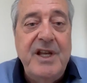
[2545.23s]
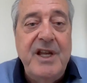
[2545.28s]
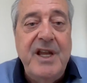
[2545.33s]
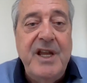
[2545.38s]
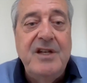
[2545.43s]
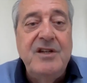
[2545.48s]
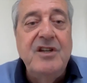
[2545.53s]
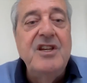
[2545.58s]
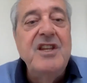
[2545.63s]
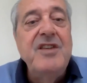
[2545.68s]

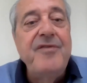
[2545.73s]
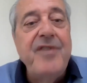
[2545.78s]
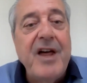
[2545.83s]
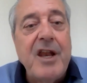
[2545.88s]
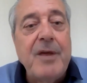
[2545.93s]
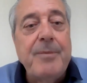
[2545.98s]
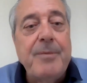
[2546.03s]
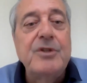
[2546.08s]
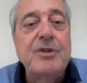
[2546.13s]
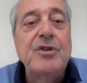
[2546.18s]
in the
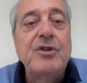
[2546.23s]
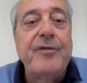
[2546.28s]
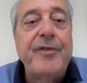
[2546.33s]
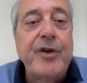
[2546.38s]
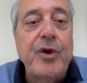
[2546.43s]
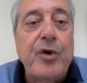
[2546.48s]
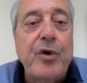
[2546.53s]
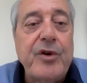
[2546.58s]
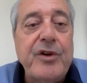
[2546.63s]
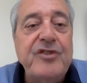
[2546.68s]
development of
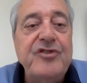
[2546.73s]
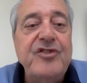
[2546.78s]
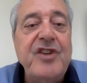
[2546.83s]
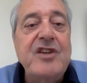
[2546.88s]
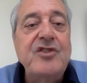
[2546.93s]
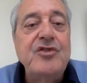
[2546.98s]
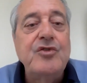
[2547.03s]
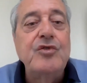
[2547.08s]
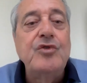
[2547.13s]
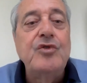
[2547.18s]
an
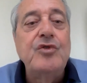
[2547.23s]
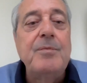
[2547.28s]
organization